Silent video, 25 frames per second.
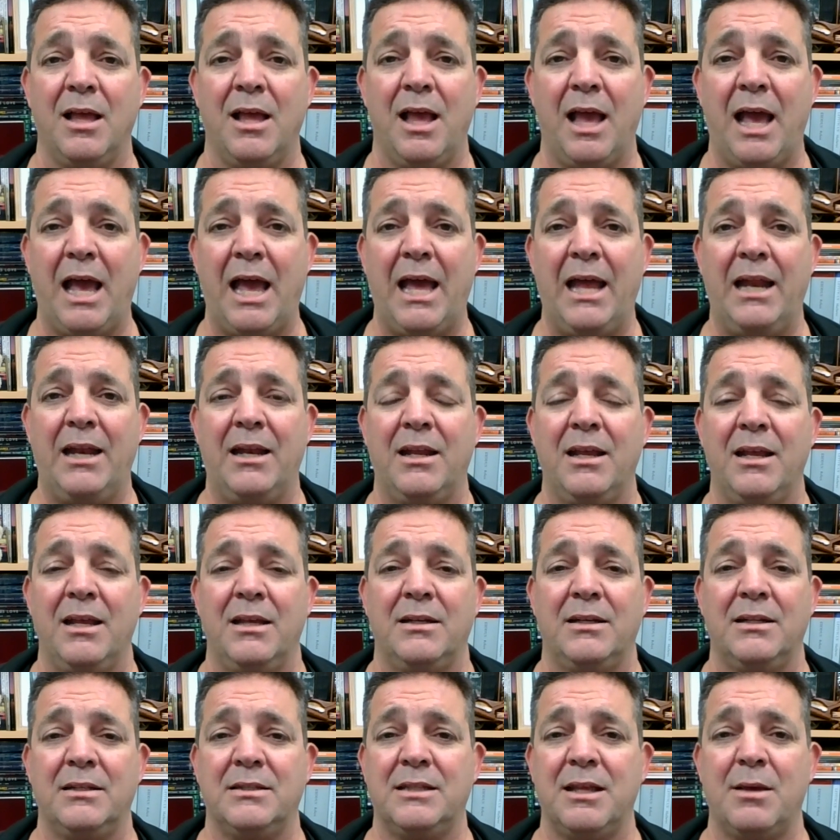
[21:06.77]
And
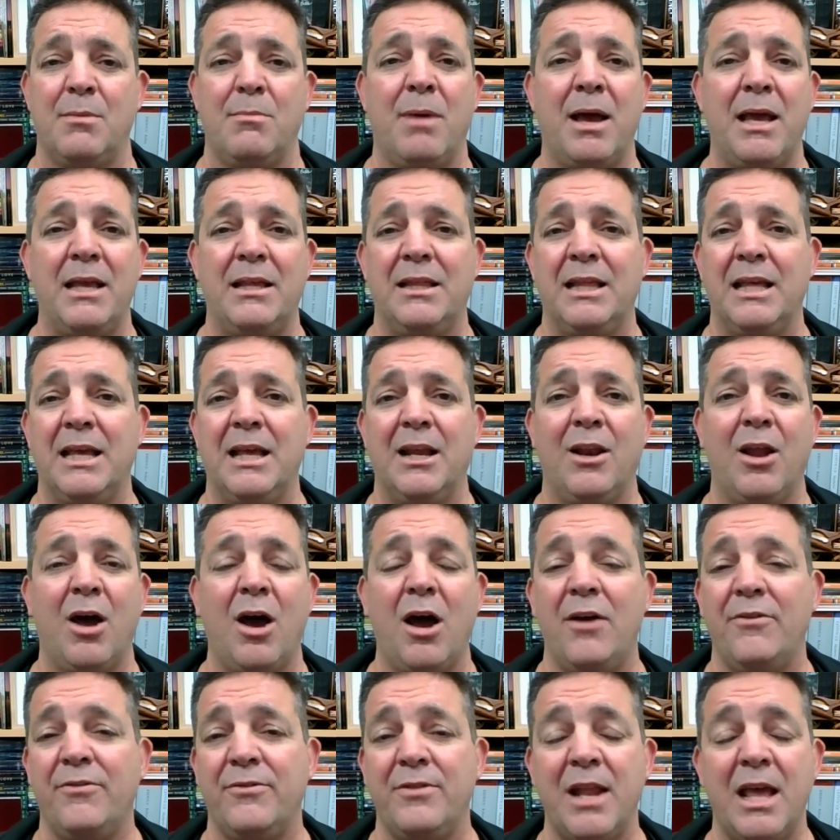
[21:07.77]
does that make their
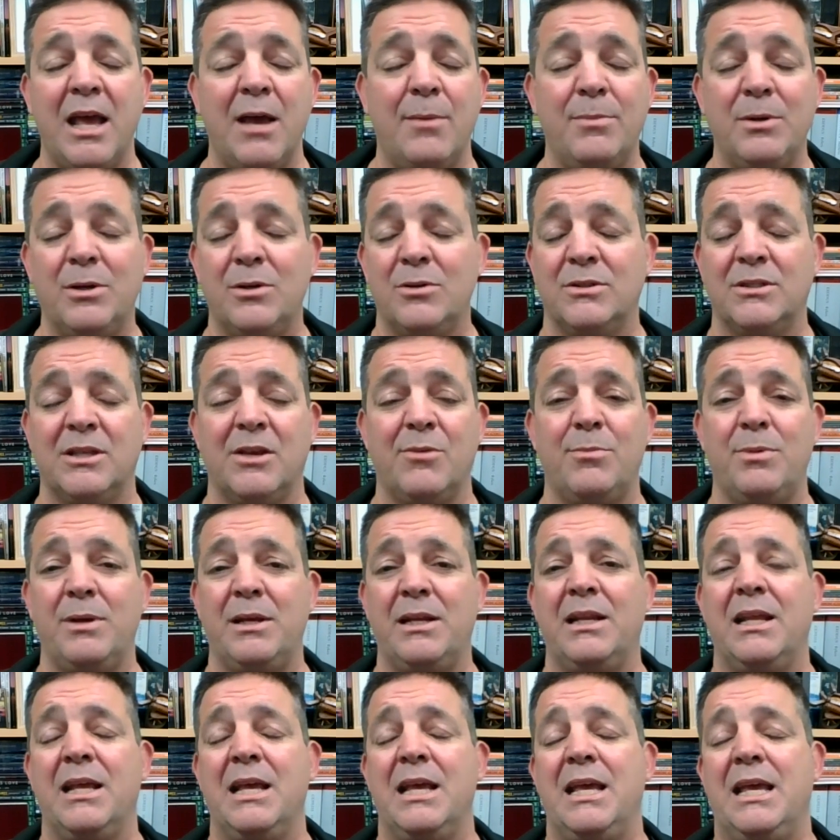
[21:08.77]
life now, because they've
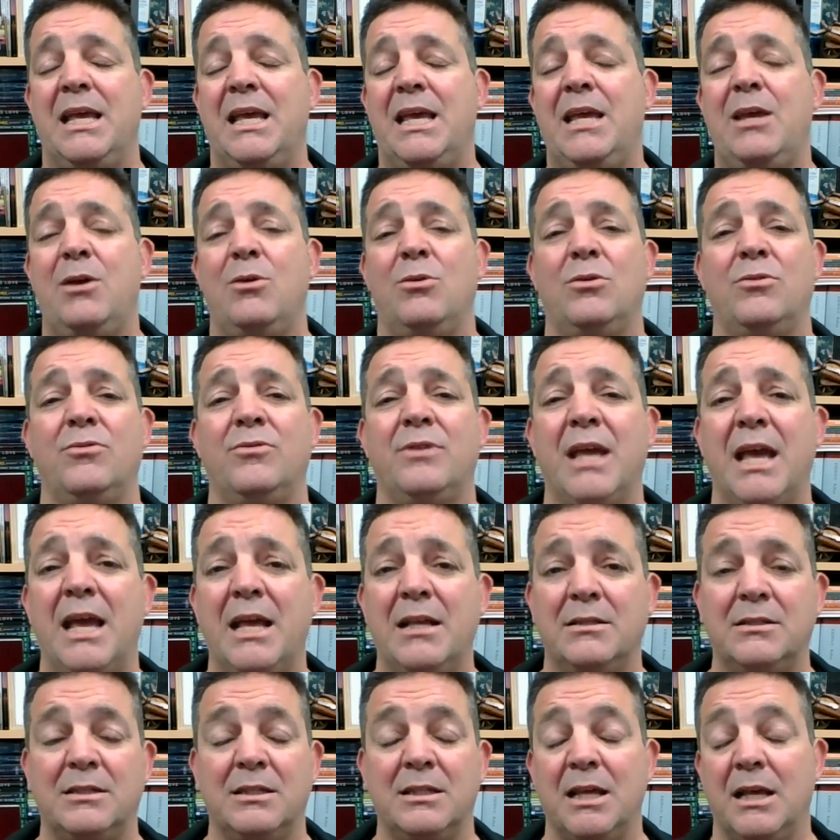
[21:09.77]
been healed of
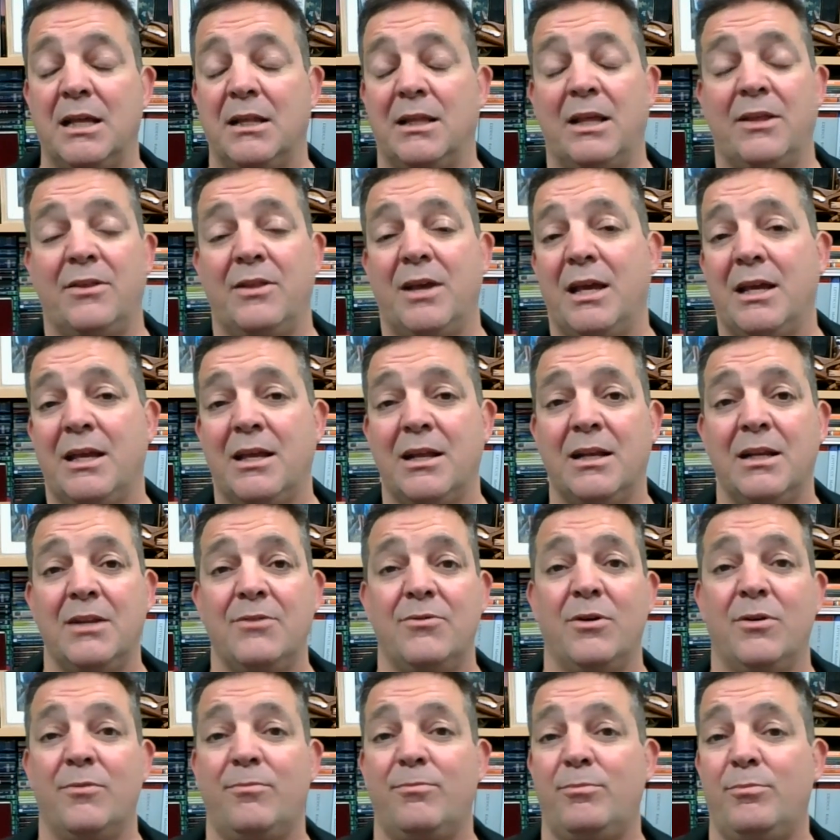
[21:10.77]
cancer, that they can
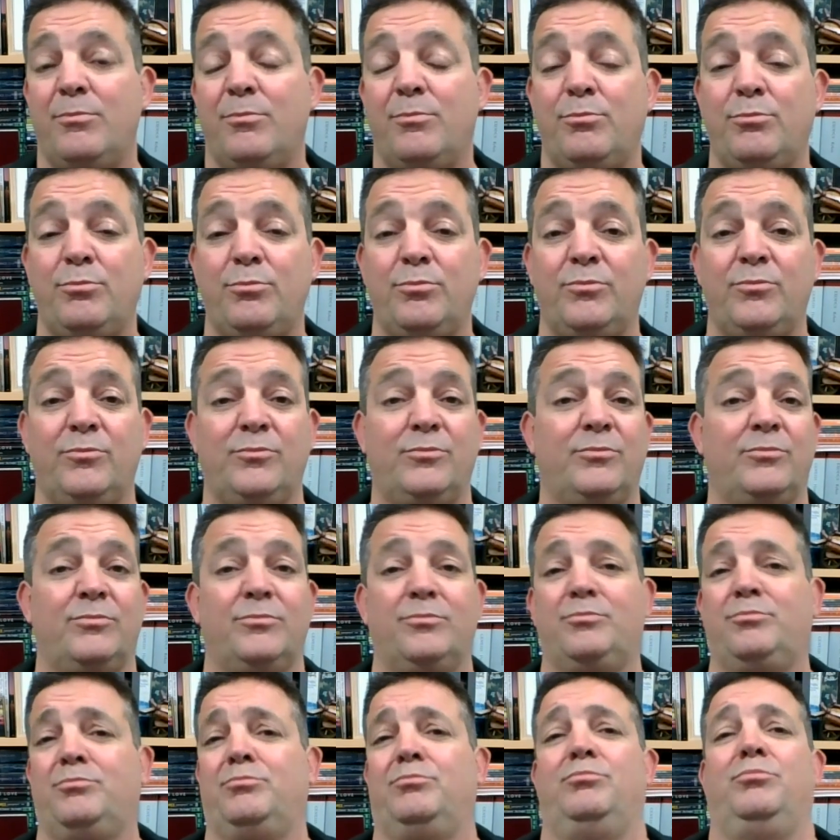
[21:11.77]
live a
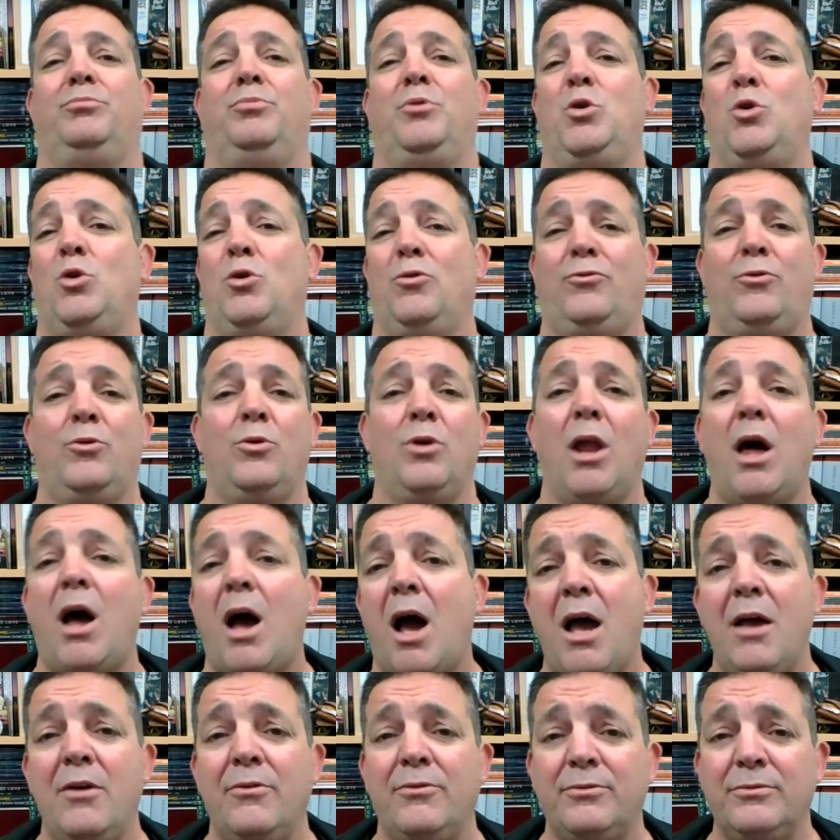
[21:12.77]
beautiful
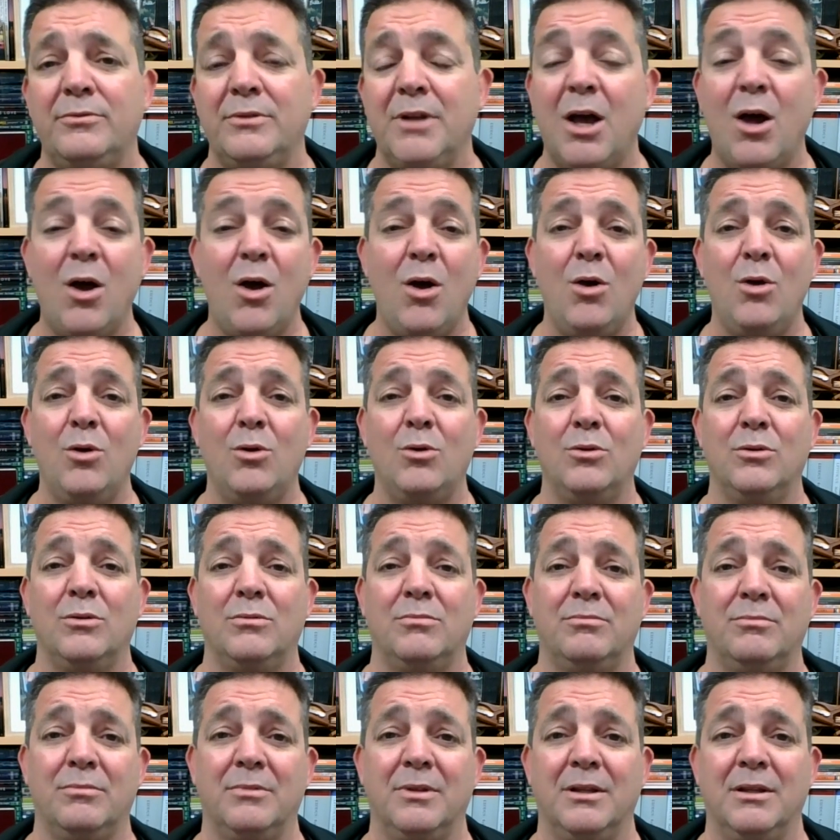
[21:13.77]
life? No,
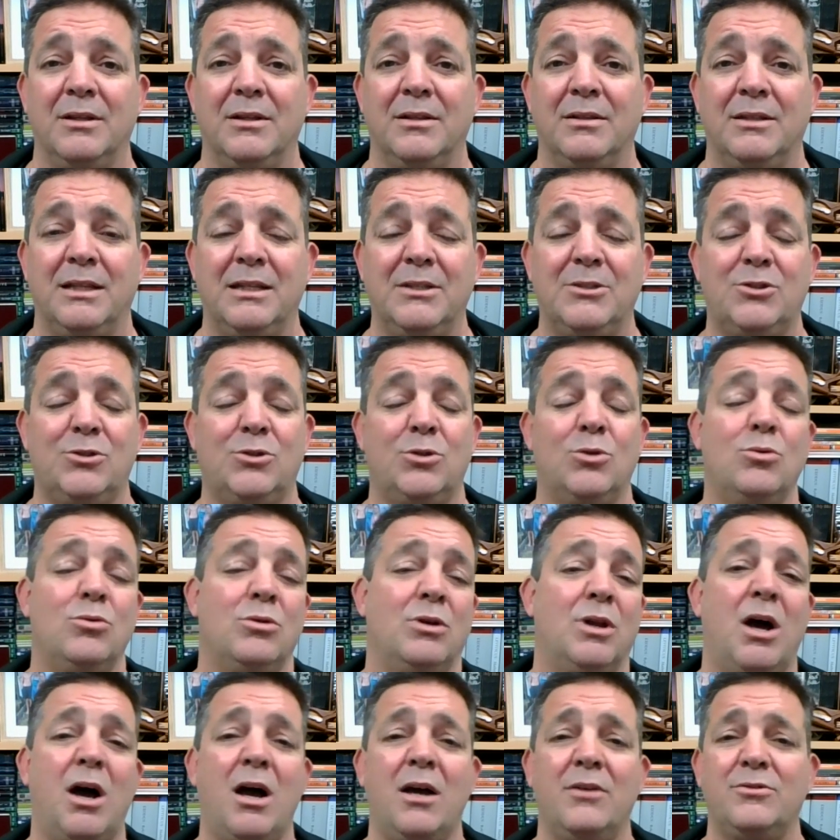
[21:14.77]
there's still
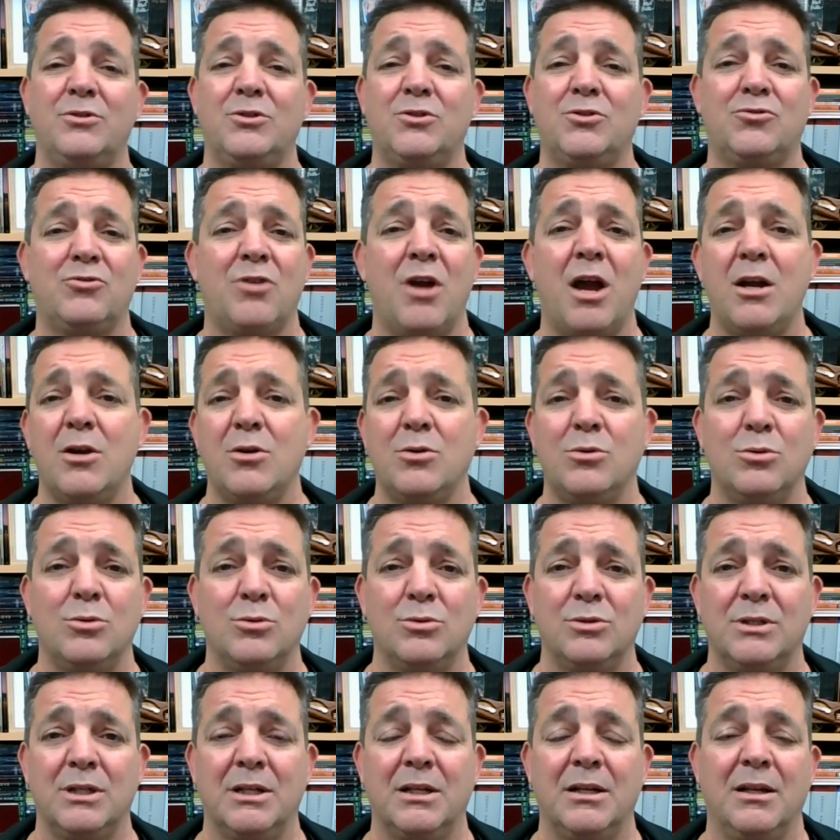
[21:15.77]
life
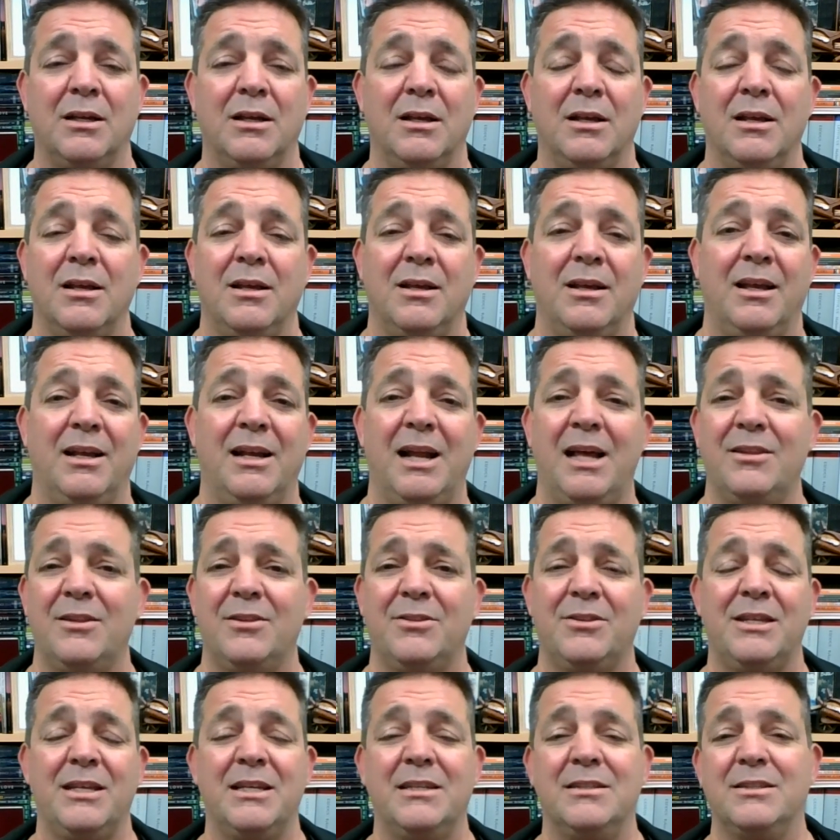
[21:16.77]
struggles and other
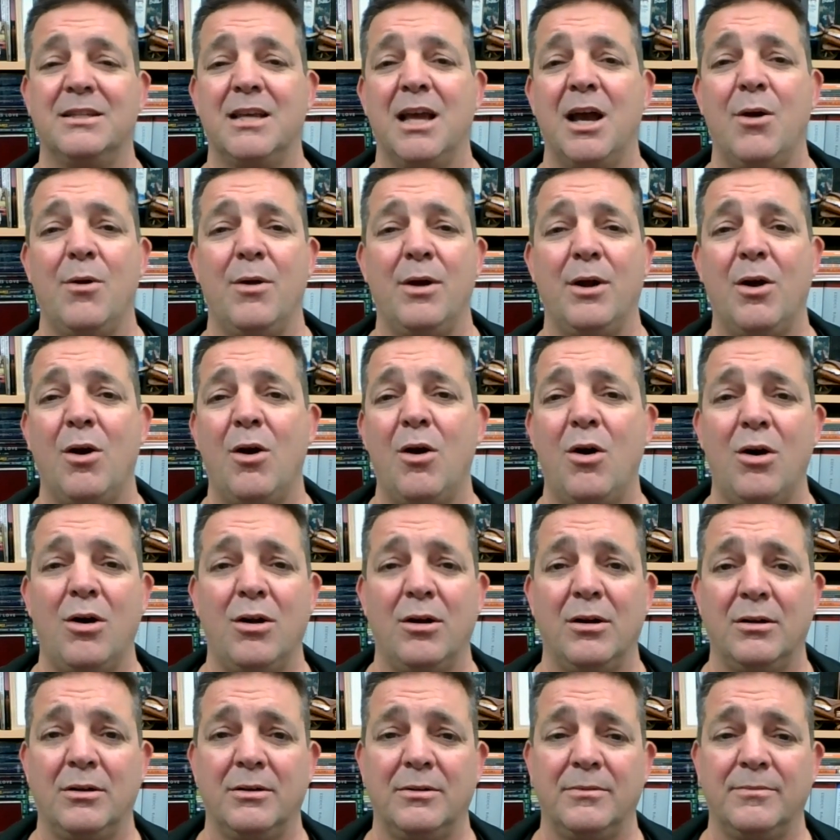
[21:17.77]
things going on.